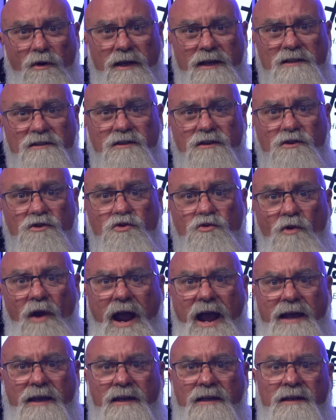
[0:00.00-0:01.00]
against the
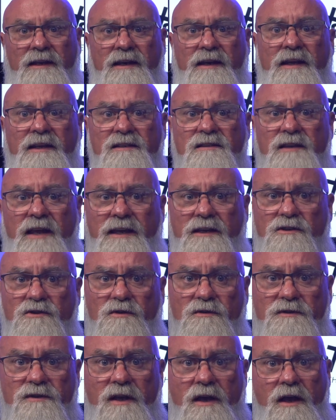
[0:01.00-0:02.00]
dragon and his
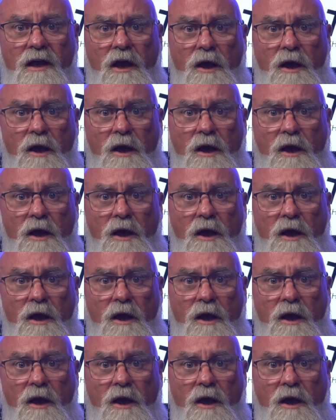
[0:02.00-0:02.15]
angels,